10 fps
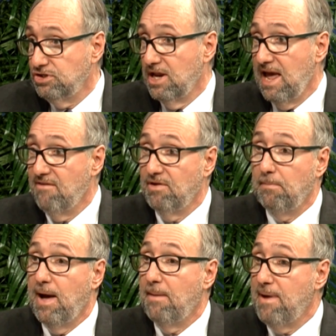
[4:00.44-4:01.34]
to having to
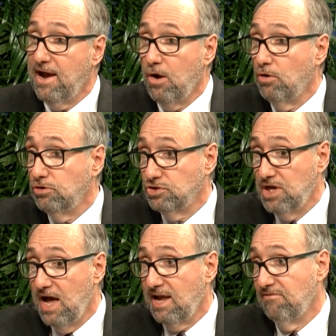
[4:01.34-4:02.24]
buy back all your
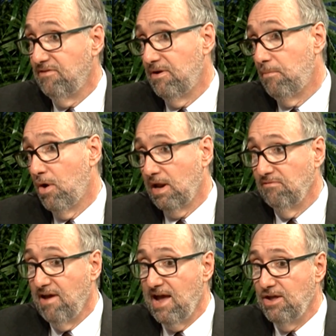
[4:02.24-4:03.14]
stock at fair market
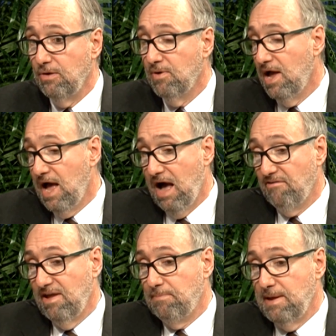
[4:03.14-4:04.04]
value, I've
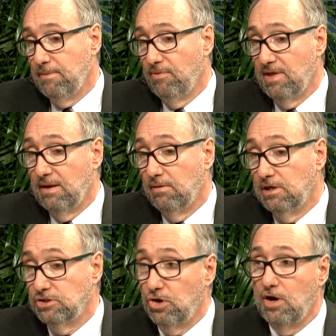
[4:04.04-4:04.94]
had people that
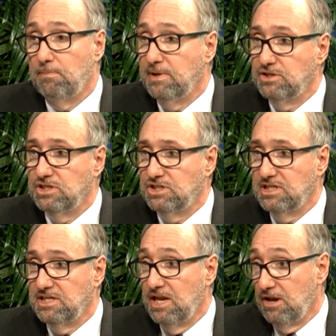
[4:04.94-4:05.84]
started
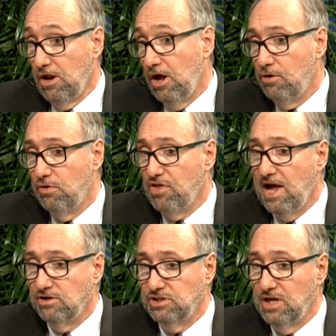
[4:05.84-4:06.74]
businesses at
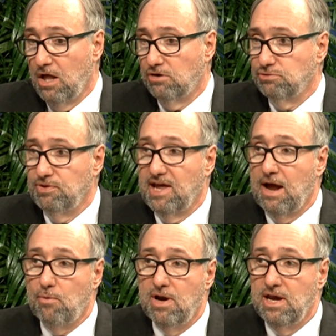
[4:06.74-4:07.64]
$100,000 when they
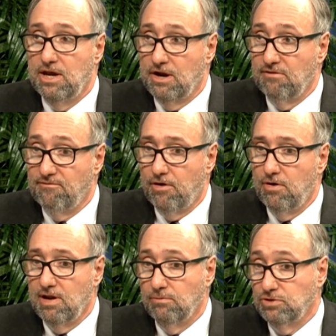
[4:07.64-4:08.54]
got ready to
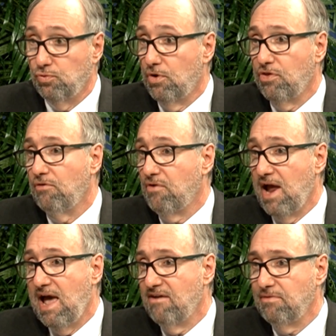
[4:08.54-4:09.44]
convert, it was worth over
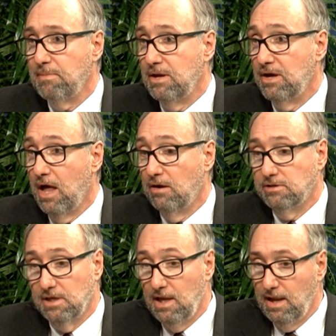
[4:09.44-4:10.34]
$500,000.
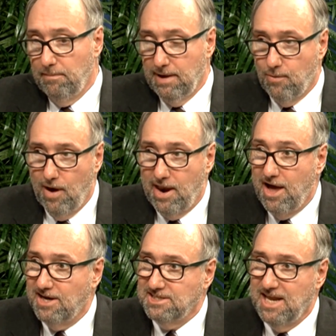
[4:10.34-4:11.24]
To be quite
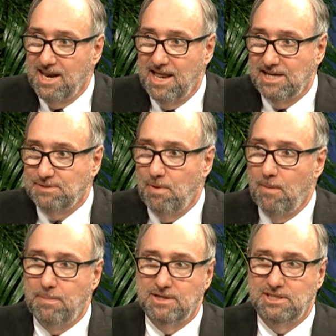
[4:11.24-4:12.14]
honest, not a lot of small
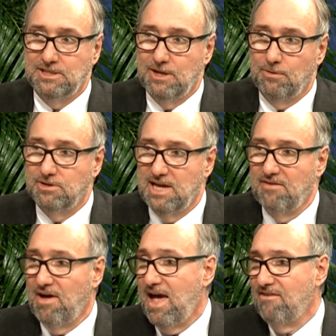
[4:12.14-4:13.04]
business owners
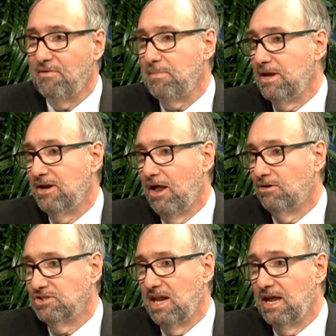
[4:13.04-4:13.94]
have
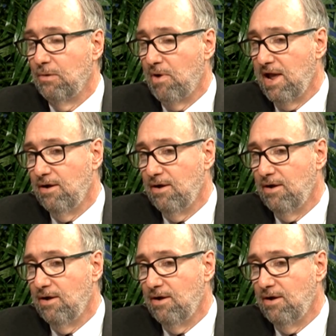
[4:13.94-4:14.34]
$500,000 laying around.